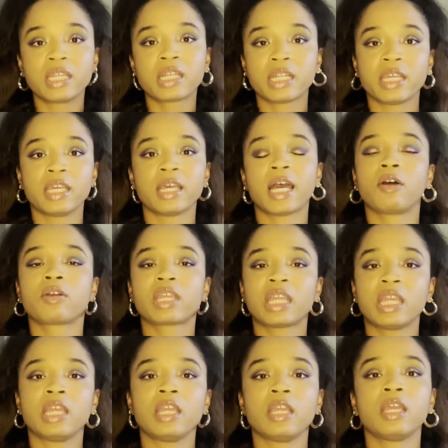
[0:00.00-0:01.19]
clear how
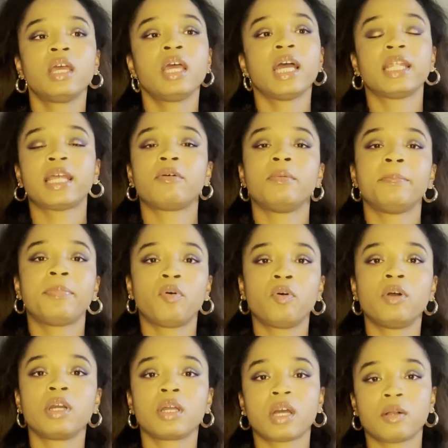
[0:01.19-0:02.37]
key and how
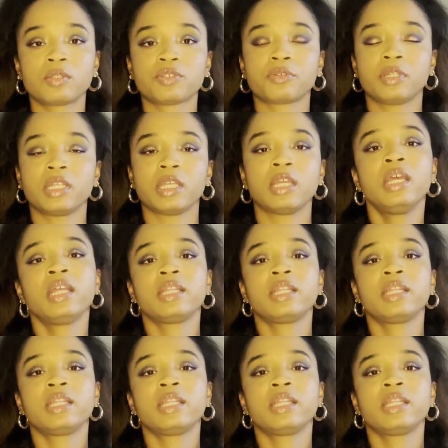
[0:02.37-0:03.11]
important culturally